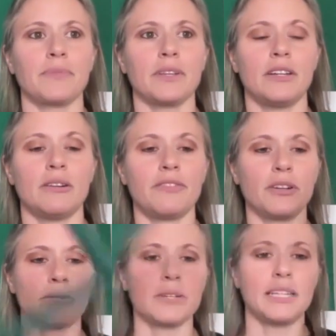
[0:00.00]
if
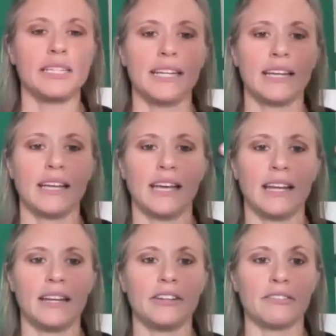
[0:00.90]
you're really digging
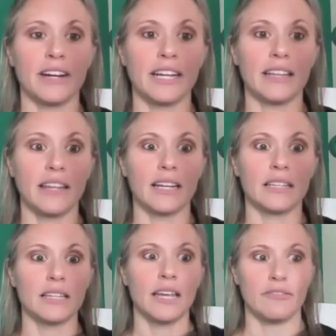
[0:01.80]
in and you're finding that
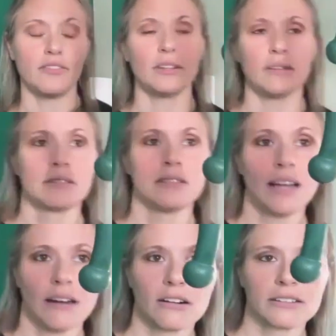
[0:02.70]
it feels
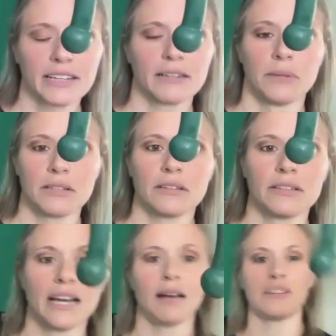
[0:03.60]
not hard like a muscle
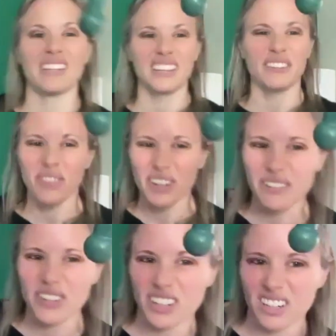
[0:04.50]
knot, but like the front of
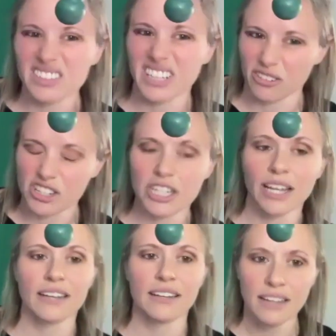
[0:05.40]
your
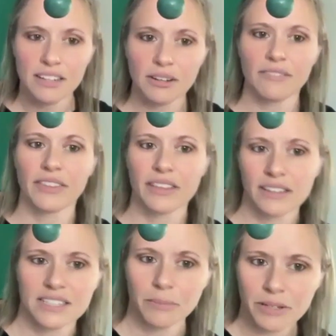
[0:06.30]
shin, you have the
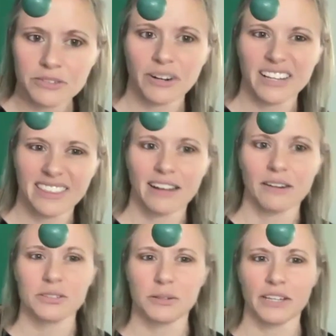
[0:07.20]
tibias right there.
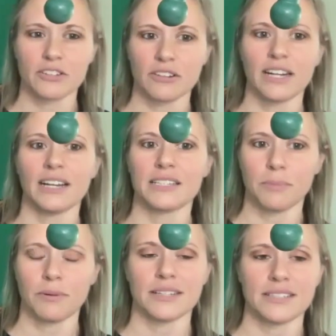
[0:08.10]
So, like, try not to
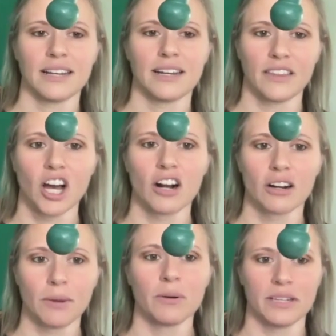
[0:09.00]
press in on the hard
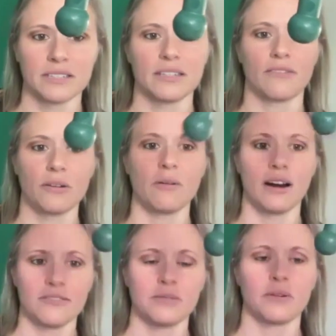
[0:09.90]
bony stuff. Go
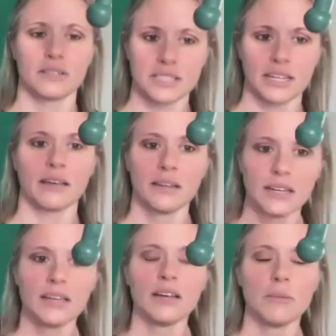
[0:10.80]
off to where it's like
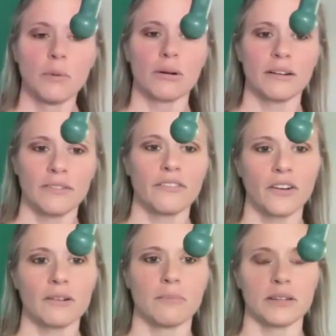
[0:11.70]
more of a
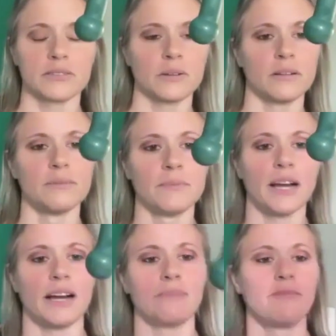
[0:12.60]
firm muscle
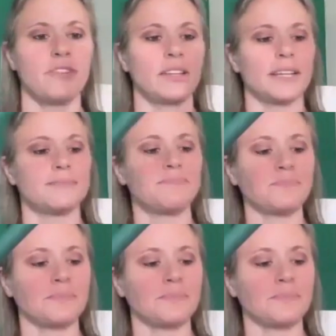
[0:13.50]
feeling.